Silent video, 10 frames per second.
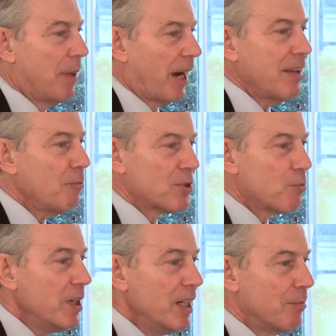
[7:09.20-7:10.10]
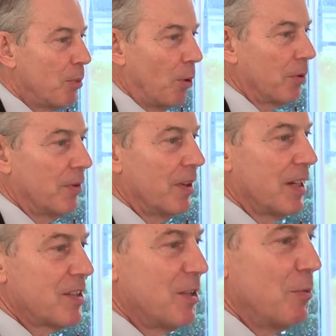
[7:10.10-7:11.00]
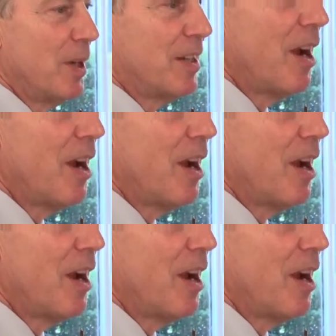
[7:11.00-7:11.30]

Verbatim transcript: But I think what's really important is that we